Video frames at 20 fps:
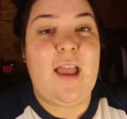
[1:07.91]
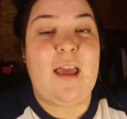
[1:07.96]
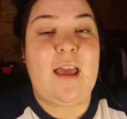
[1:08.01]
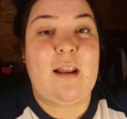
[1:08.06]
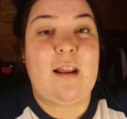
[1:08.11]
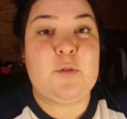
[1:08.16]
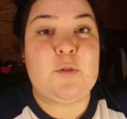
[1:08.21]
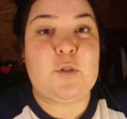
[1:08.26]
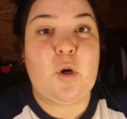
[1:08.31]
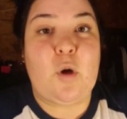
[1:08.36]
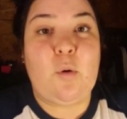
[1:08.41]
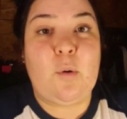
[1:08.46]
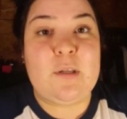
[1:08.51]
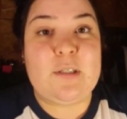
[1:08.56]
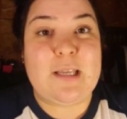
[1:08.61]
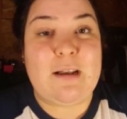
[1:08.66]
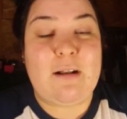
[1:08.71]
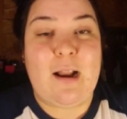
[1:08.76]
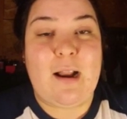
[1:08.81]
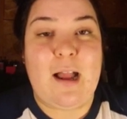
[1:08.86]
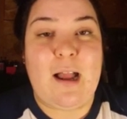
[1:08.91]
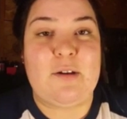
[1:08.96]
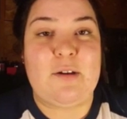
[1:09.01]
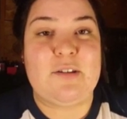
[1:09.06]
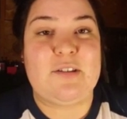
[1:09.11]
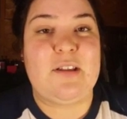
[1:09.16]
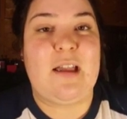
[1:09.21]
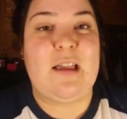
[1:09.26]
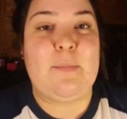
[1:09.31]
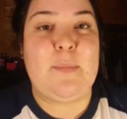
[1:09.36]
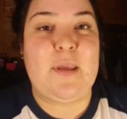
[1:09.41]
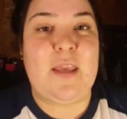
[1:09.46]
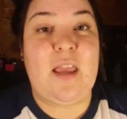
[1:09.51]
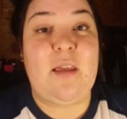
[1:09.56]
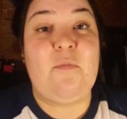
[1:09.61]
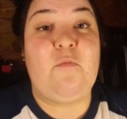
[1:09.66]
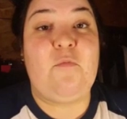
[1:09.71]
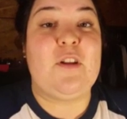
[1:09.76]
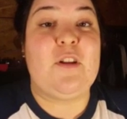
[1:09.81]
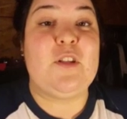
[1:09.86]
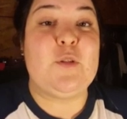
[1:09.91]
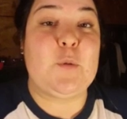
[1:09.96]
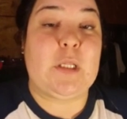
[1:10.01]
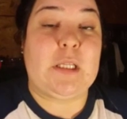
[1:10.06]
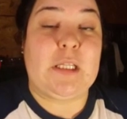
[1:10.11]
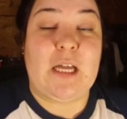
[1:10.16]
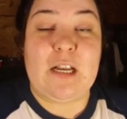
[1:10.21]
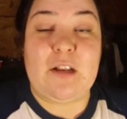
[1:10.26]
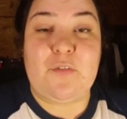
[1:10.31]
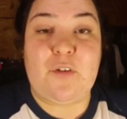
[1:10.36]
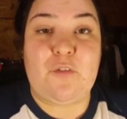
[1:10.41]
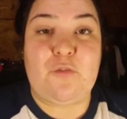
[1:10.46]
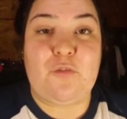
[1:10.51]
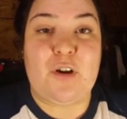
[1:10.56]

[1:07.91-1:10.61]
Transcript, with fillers: and I was always at her house, I became friends with a lot of her